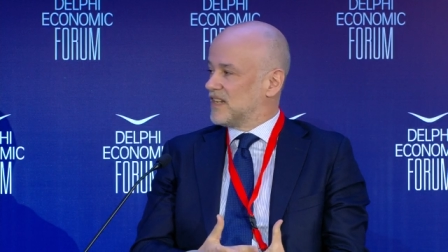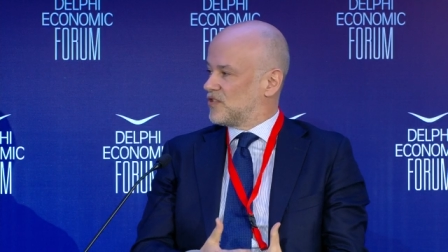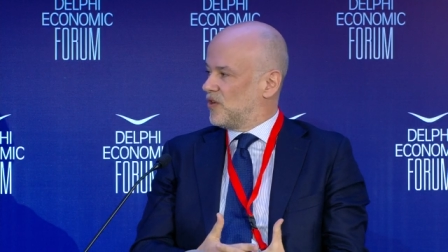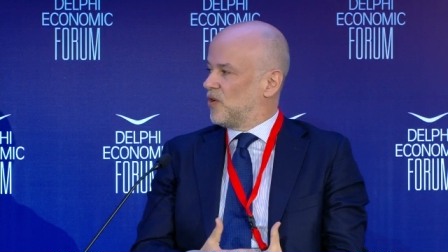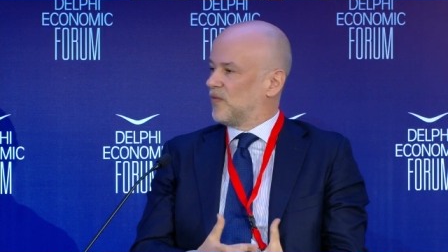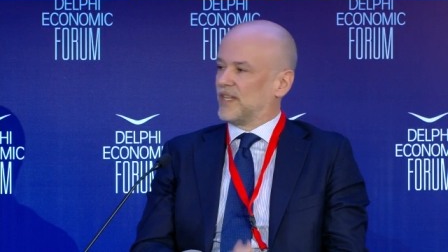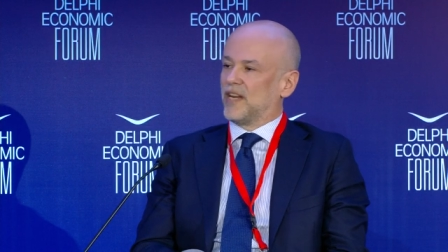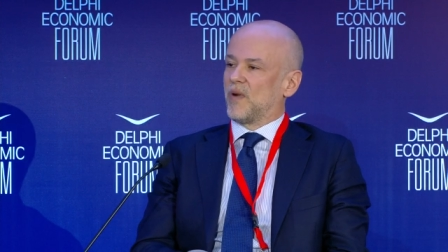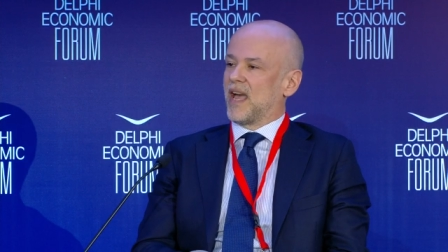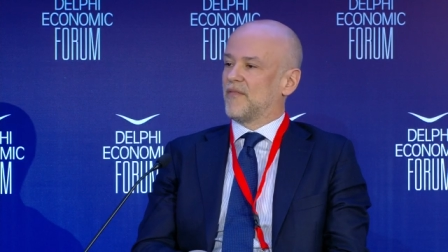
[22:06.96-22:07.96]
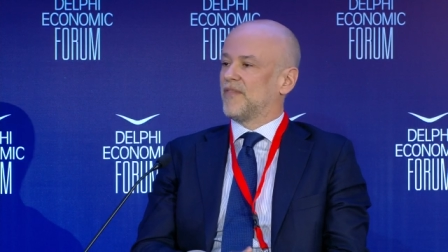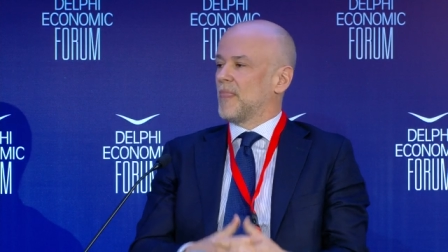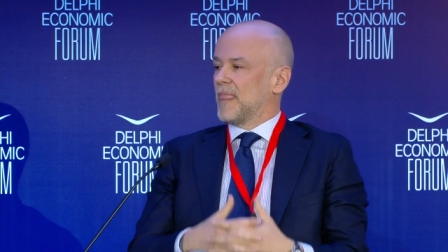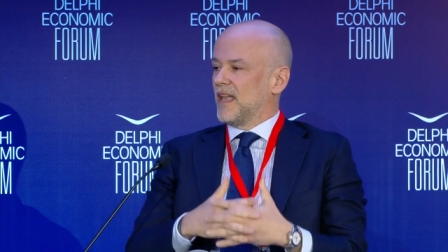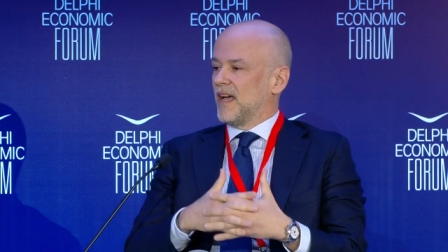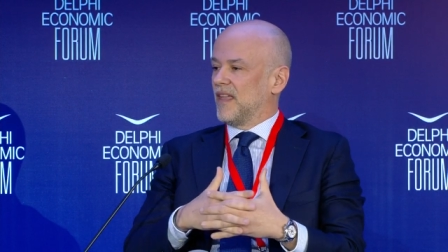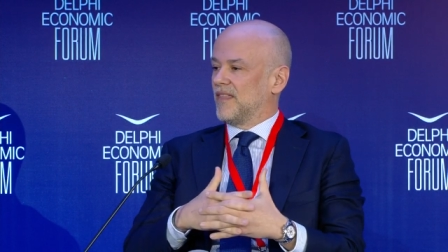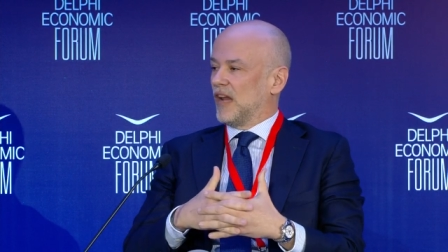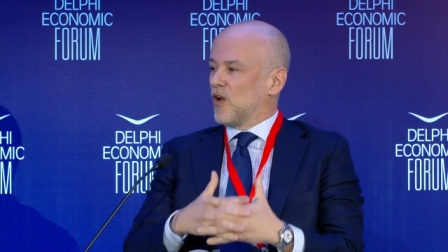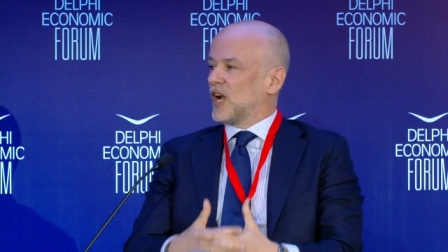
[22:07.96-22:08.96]
unsolved, and we have
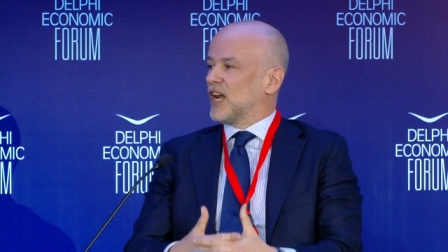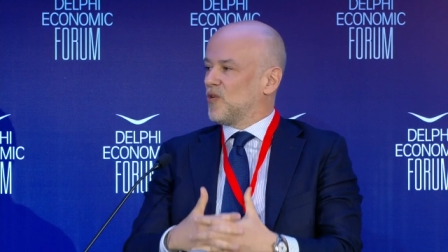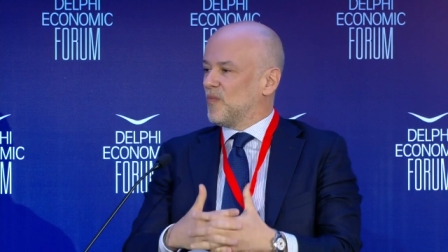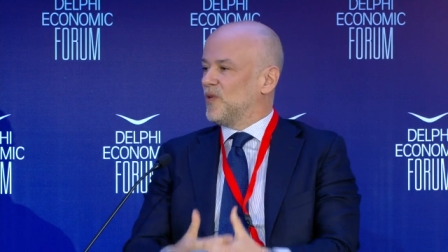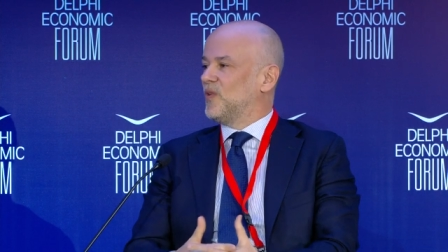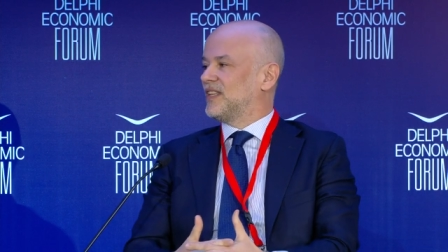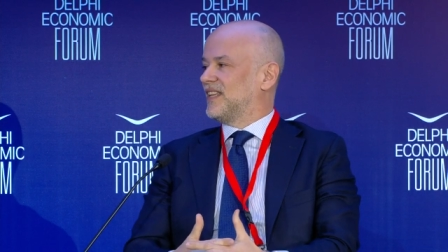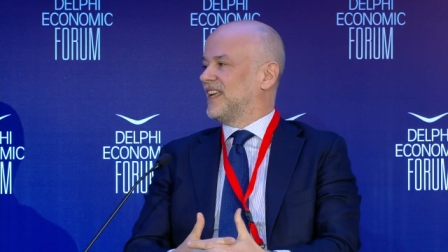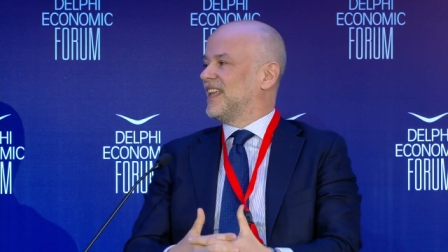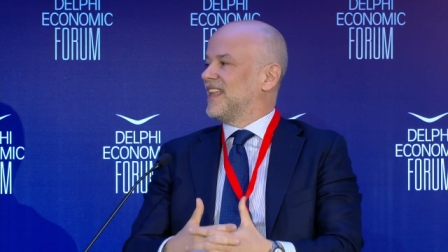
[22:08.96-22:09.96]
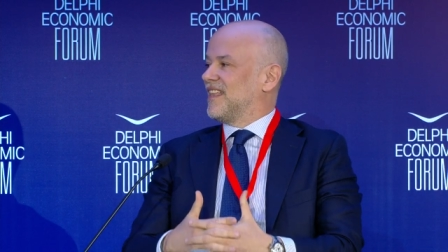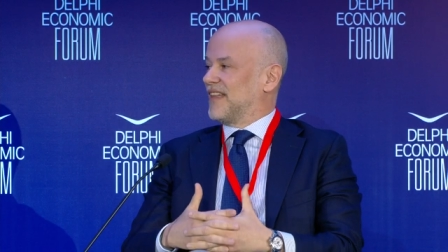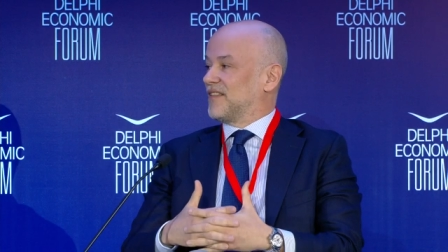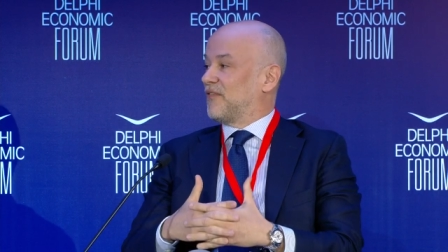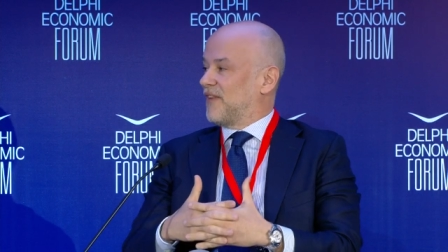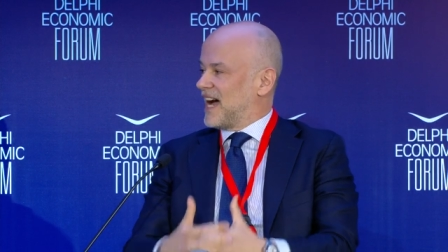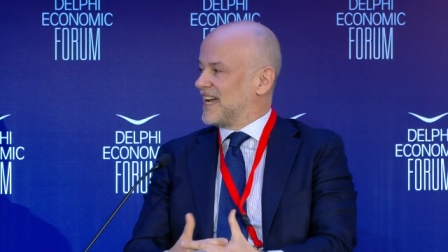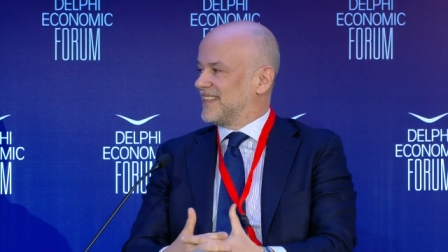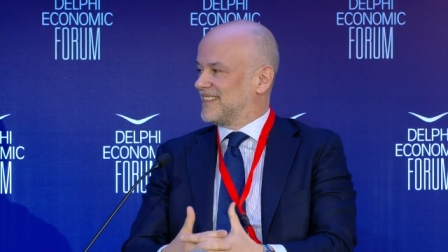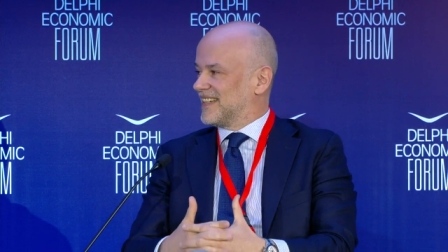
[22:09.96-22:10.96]
the local community that
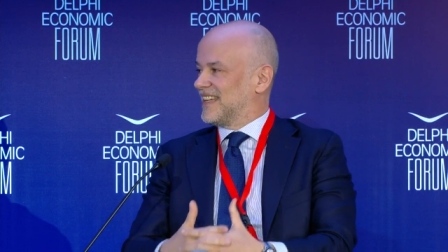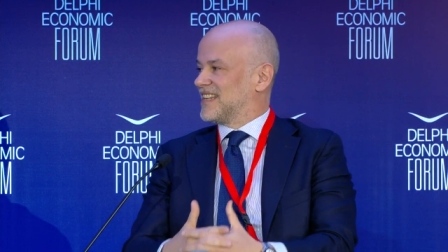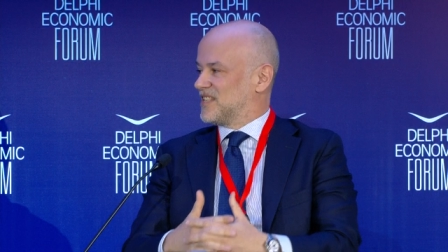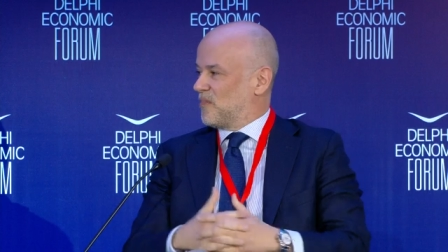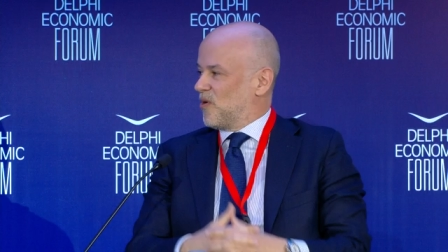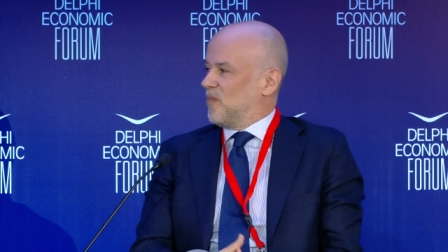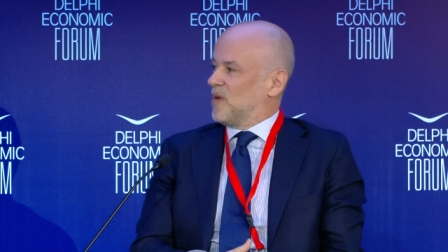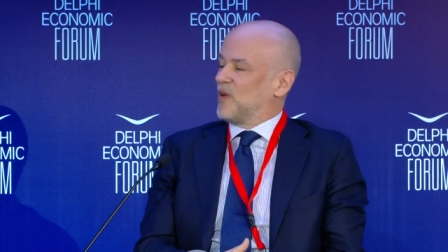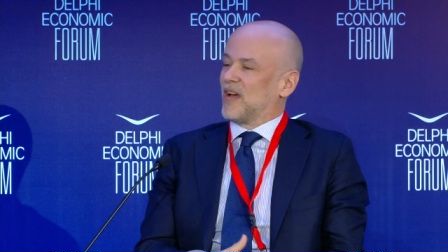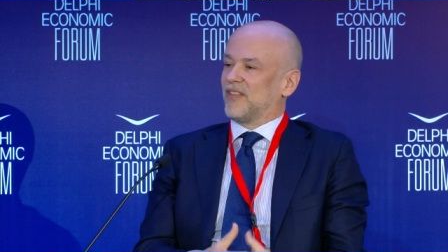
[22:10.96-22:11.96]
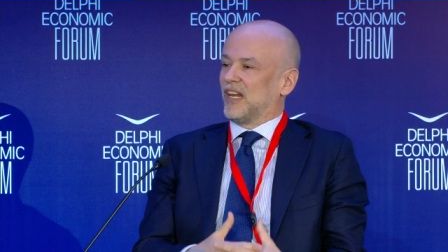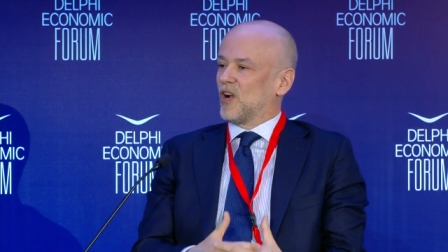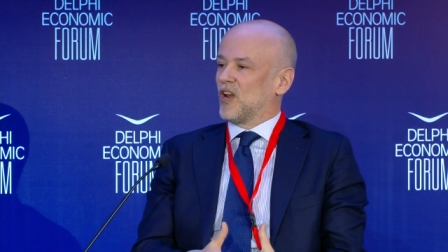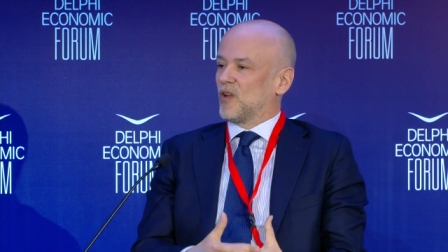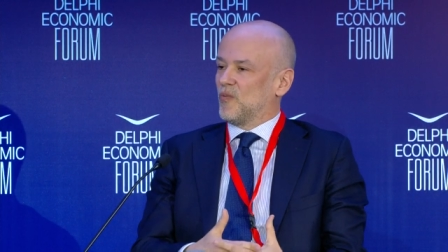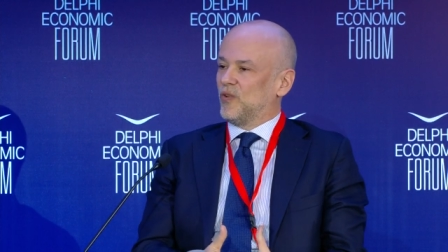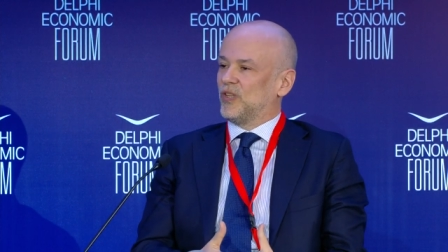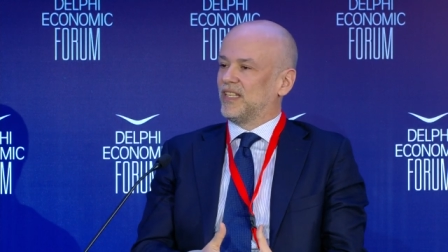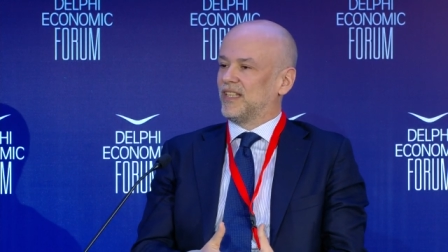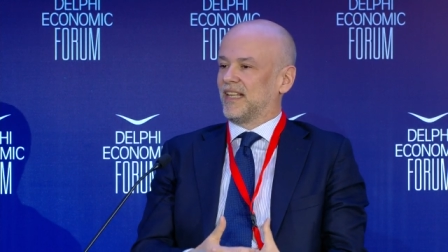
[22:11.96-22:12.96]
fights against the problem. We have the local
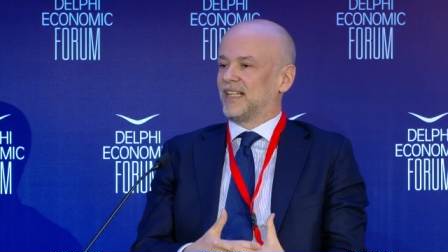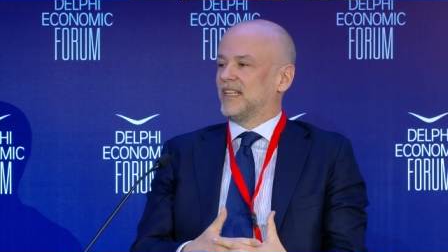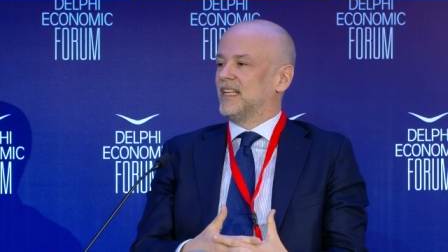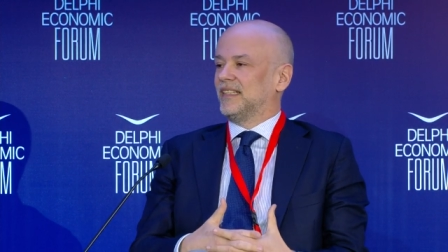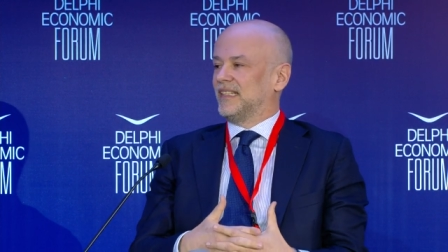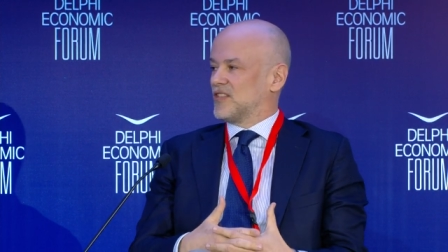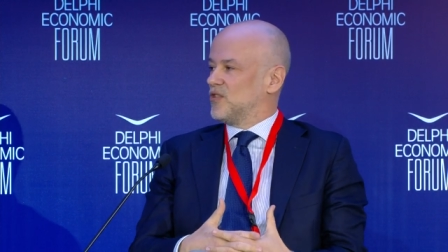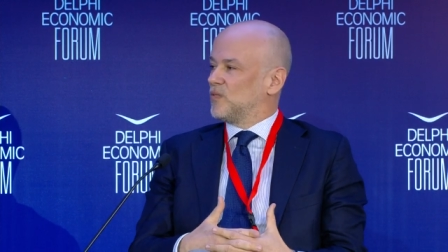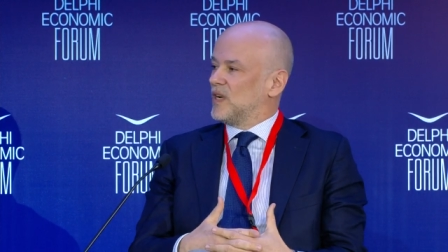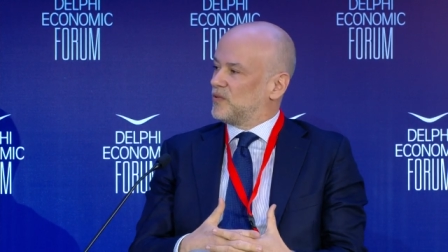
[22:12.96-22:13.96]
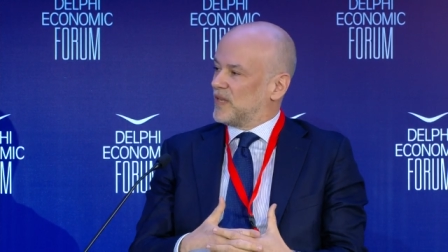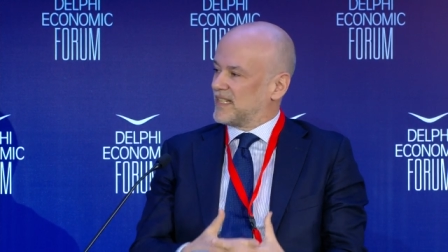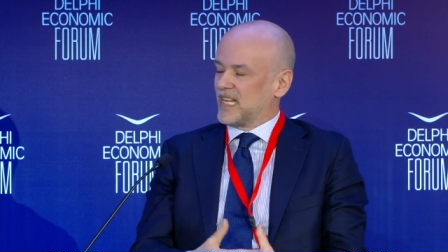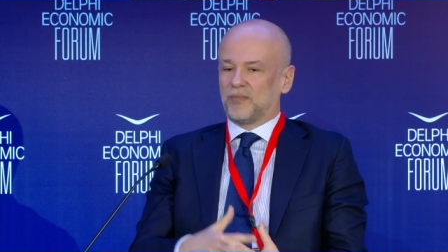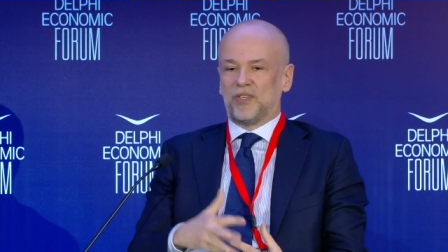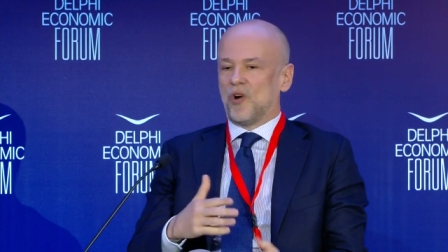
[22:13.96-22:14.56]
community that does not want to accept